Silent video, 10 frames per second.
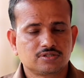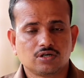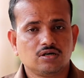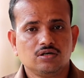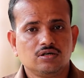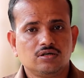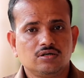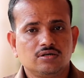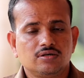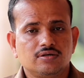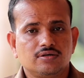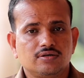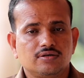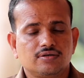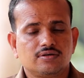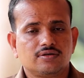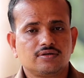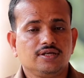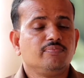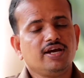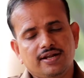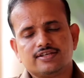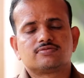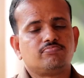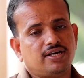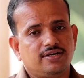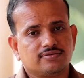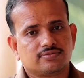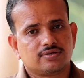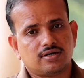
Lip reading: So he made his bed.